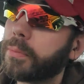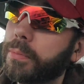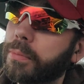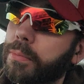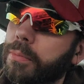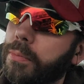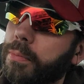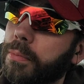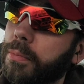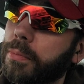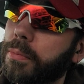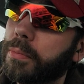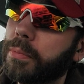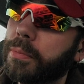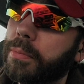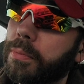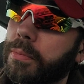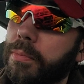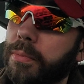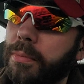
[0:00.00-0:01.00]

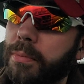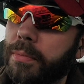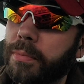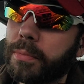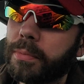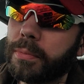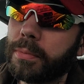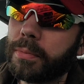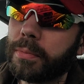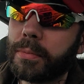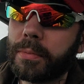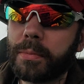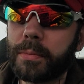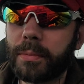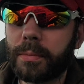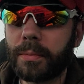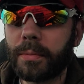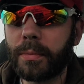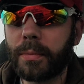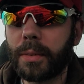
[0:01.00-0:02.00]

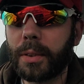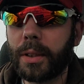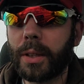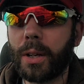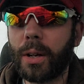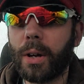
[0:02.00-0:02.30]
Nothing is said.